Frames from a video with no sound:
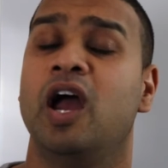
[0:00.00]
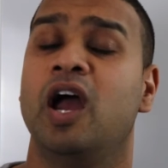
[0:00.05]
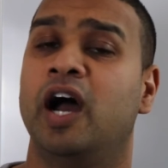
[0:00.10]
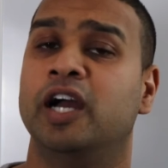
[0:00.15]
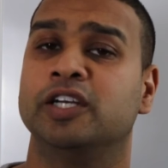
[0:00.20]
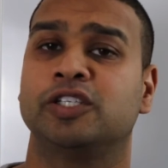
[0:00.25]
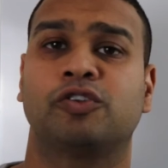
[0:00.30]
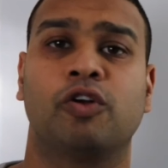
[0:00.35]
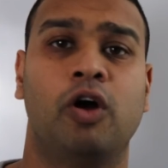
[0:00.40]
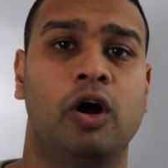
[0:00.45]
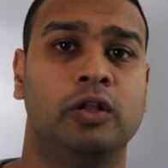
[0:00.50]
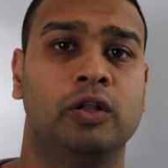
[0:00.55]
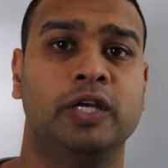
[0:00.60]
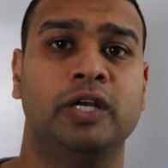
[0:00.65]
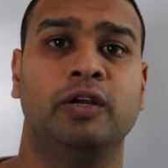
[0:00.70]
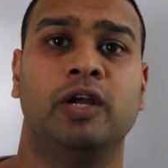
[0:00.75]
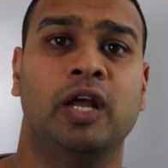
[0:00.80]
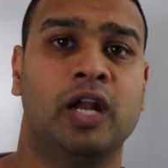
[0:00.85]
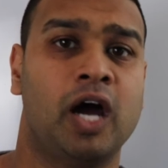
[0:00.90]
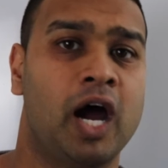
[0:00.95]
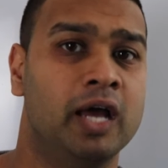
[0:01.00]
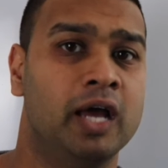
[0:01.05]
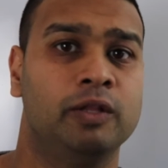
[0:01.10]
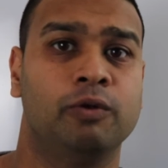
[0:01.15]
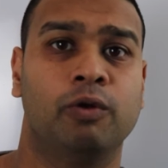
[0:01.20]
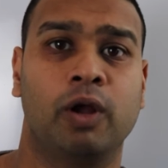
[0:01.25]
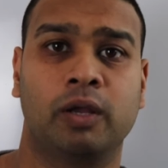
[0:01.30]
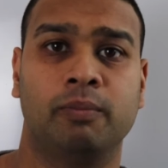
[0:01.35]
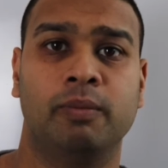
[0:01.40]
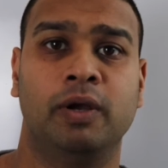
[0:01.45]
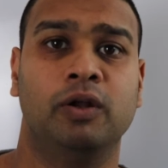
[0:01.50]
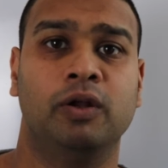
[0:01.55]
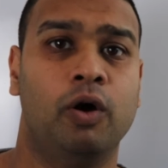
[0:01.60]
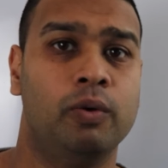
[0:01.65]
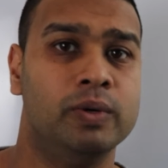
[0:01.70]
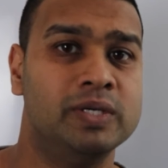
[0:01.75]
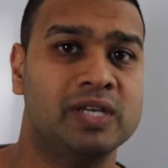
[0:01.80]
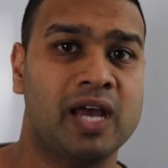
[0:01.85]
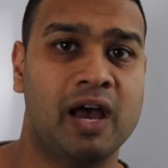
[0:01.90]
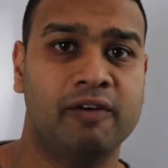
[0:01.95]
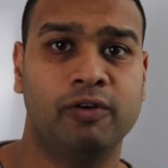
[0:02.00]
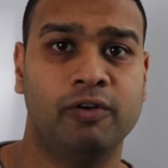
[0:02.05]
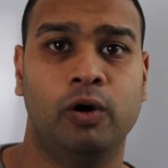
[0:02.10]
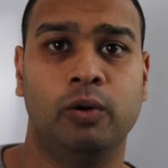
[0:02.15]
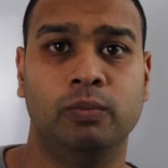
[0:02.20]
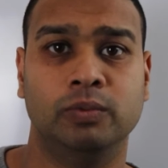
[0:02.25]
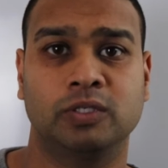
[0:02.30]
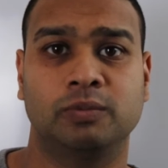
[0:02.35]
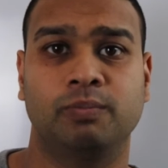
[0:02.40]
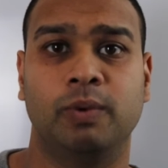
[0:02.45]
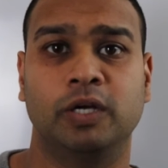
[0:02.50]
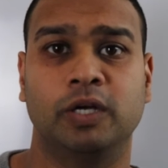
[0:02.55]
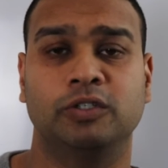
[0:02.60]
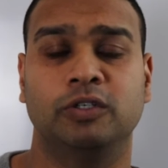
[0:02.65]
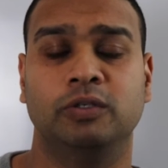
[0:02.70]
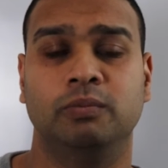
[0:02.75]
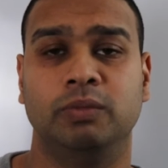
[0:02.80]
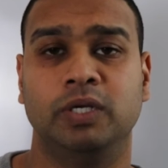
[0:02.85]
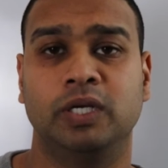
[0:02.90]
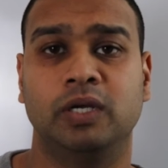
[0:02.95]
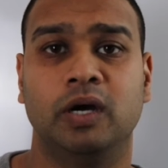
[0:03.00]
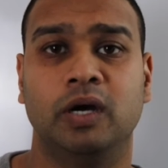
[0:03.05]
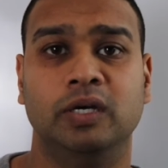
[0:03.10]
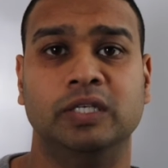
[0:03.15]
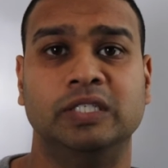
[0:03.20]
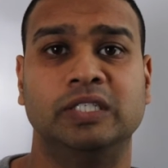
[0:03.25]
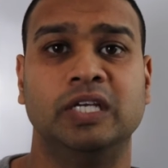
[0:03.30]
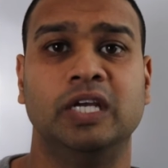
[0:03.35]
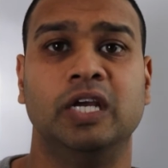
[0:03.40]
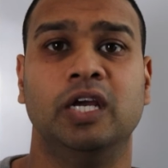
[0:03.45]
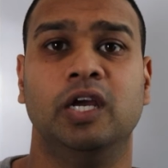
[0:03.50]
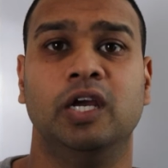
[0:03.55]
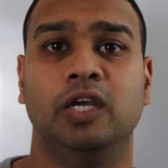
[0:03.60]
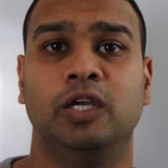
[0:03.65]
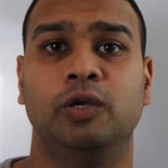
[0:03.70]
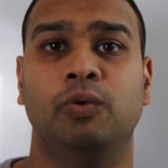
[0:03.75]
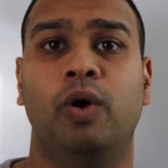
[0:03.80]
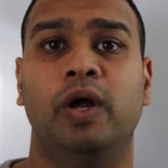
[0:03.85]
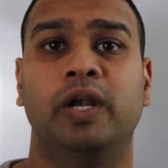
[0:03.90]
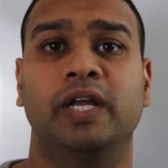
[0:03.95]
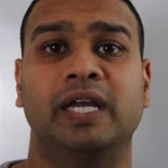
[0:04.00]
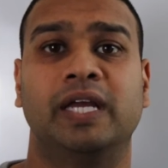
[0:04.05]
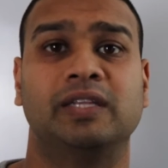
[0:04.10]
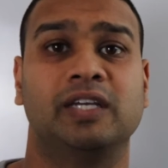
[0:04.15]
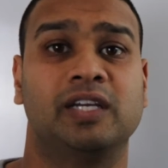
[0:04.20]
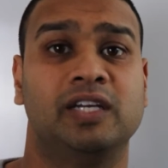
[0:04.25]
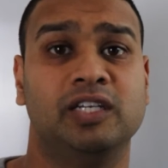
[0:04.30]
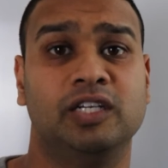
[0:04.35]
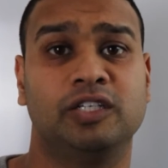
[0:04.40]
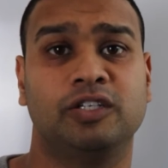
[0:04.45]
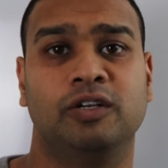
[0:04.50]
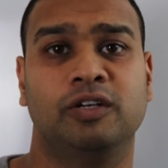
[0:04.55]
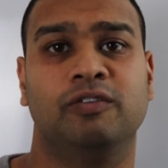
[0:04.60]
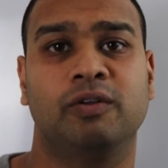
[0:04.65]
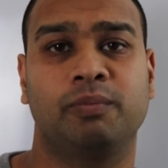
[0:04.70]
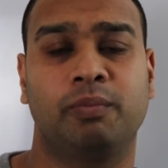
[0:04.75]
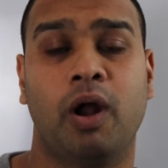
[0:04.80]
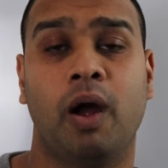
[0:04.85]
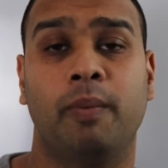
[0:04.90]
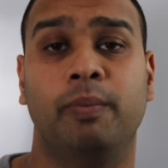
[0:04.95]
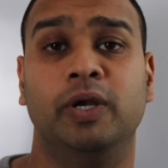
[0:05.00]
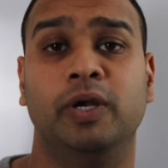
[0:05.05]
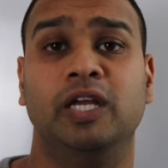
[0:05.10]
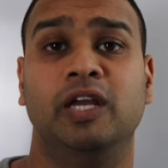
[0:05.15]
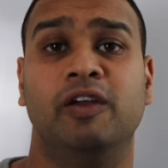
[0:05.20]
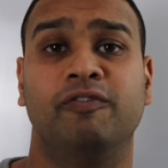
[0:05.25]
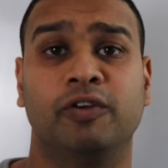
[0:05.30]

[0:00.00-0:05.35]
I strongly and highly recommend always have a home inspection, because you want to get the condition of the property.